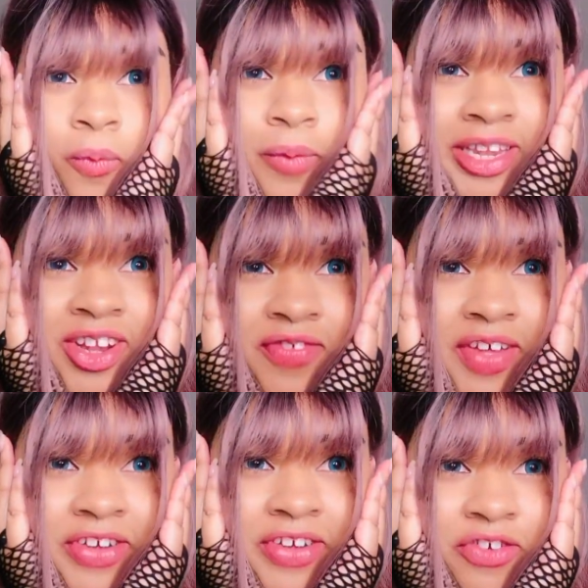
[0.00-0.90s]
What's your
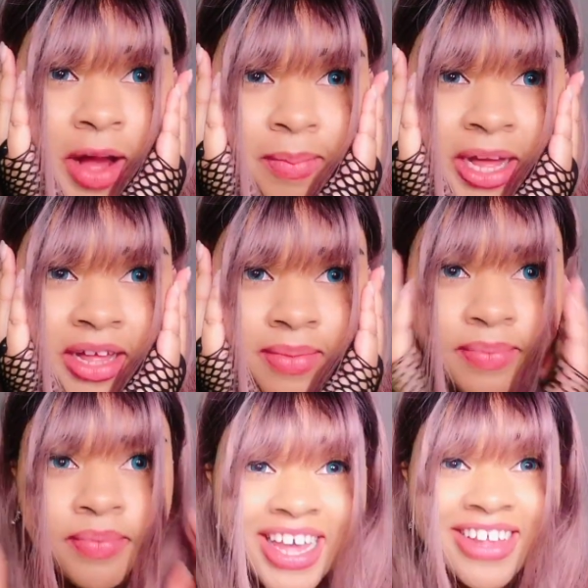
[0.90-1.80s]
favorite drama?
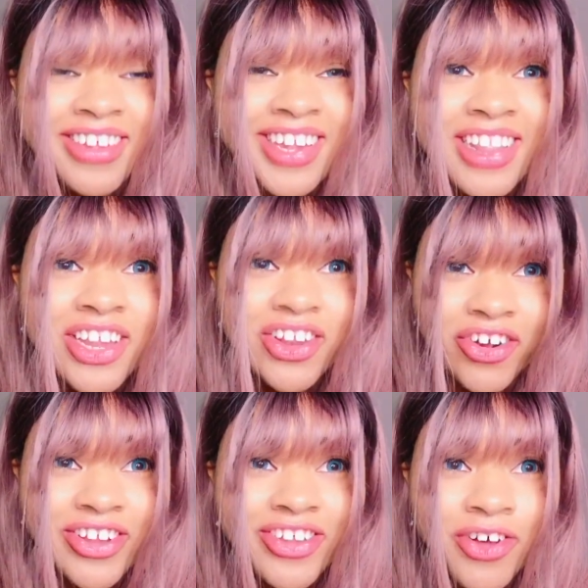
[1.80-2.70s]
Can you sing the
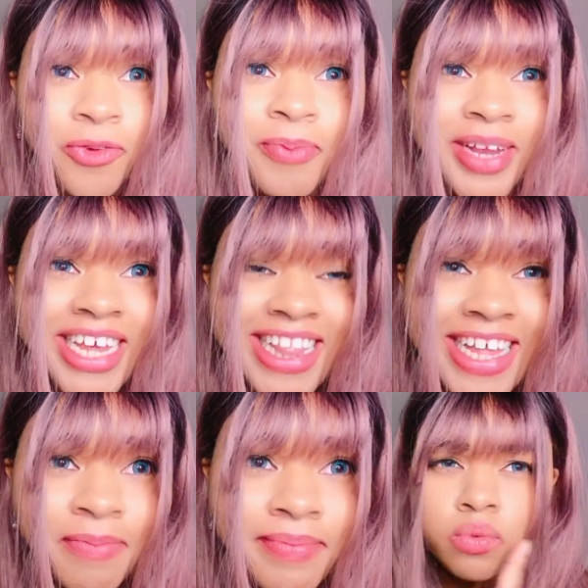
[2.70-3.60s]
Naruto opening
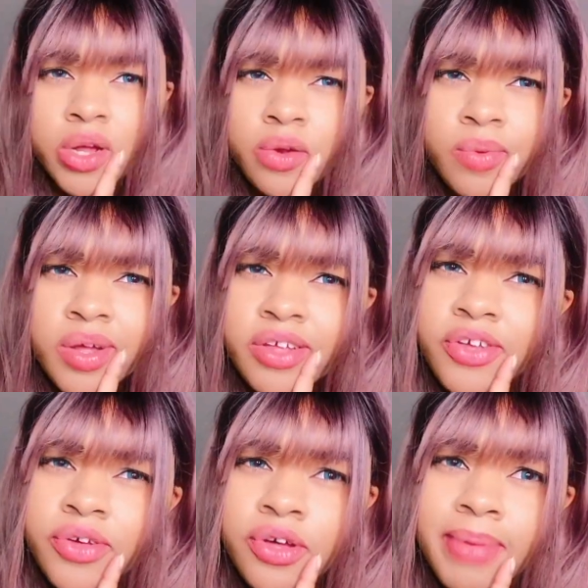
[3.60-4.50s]
theme? When will
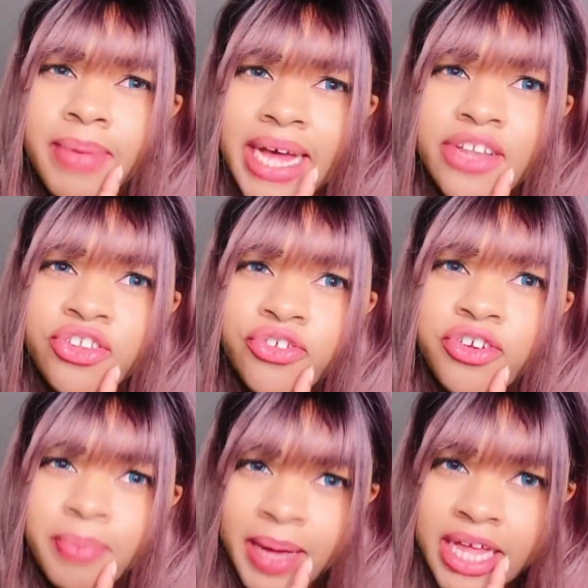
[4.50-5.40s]
you go back to
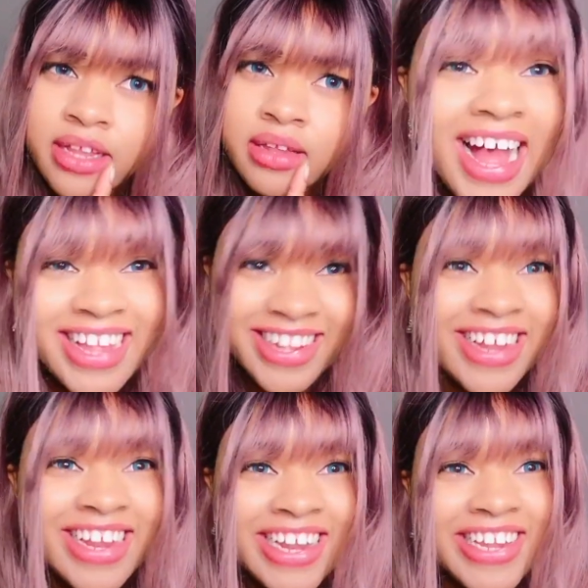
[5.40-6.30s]
Japan? I
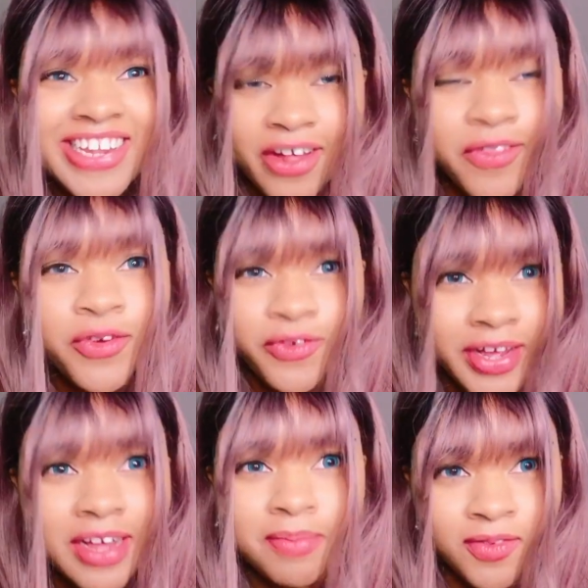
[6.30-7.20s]
studied in South
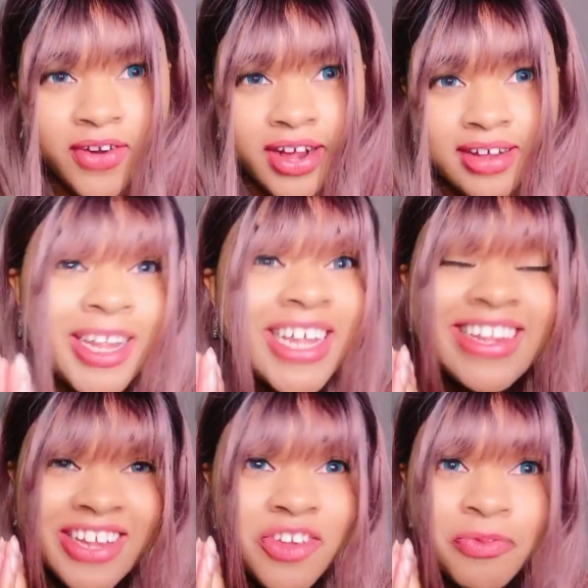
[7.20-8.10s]
Korea before.
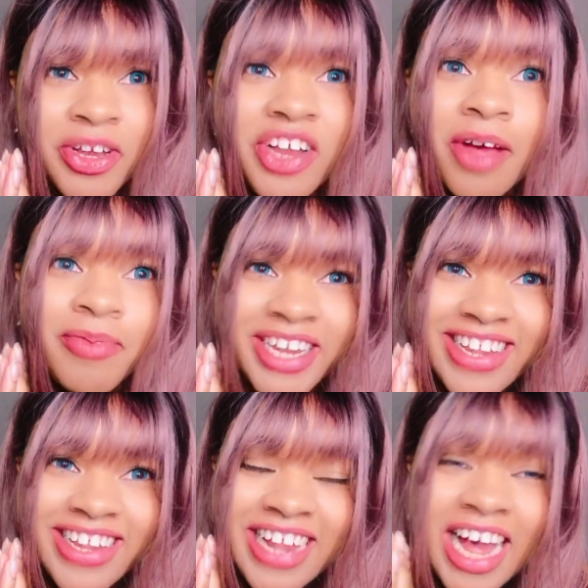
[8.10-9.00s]
Please teach me
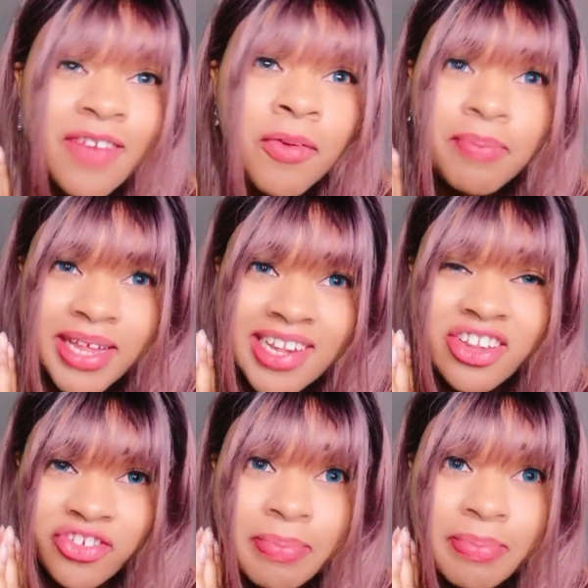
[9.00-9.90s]
Japanese. I have a
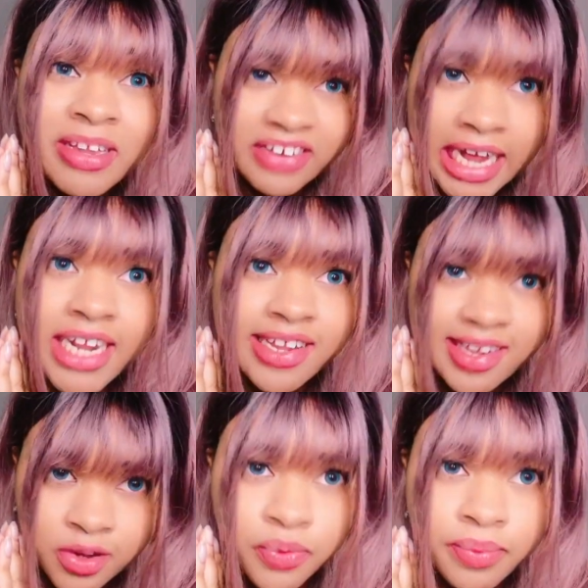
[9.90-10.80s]
business trip to
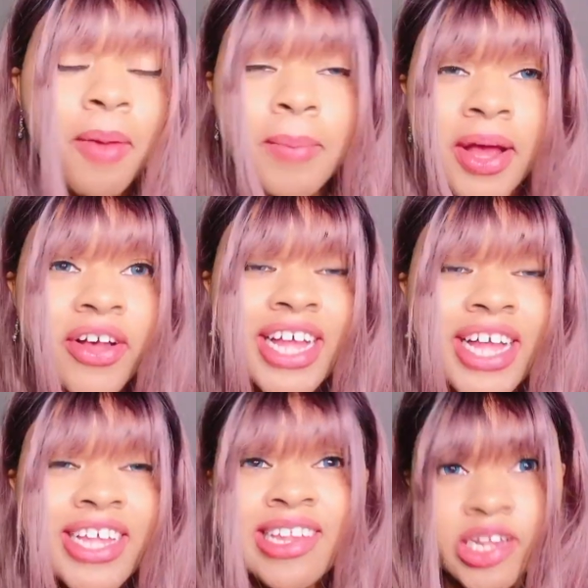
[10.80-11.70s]
China soon.
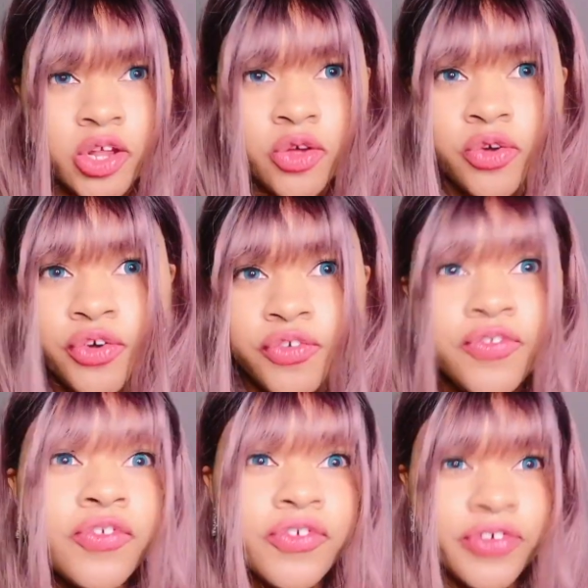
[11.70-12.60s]
America is so
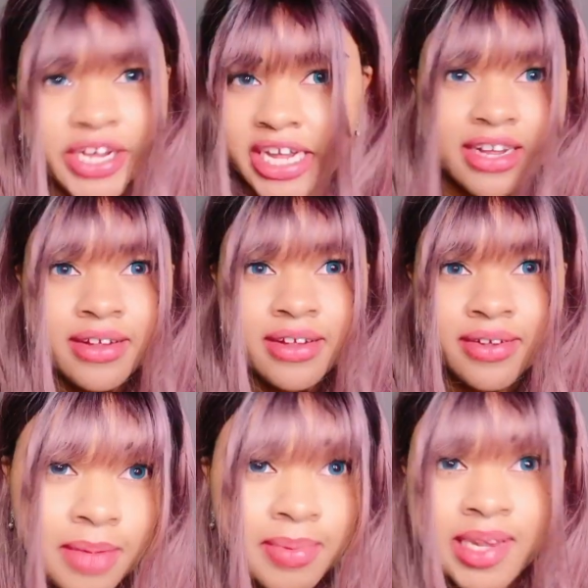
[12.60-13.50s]
free.
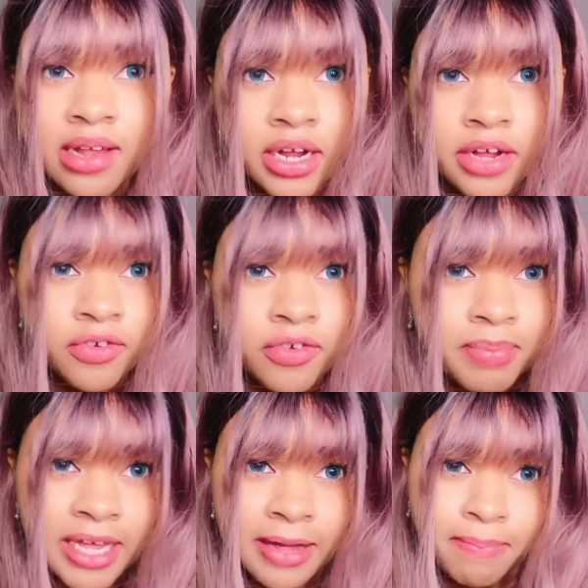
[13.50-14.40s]
I'm sorry for
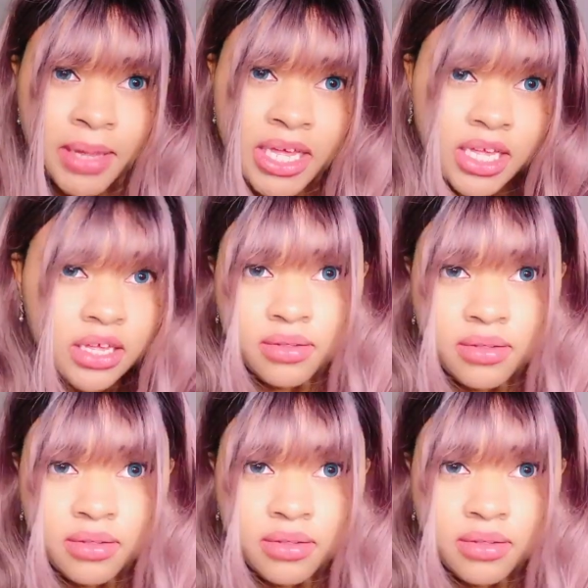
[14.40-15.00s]
being big.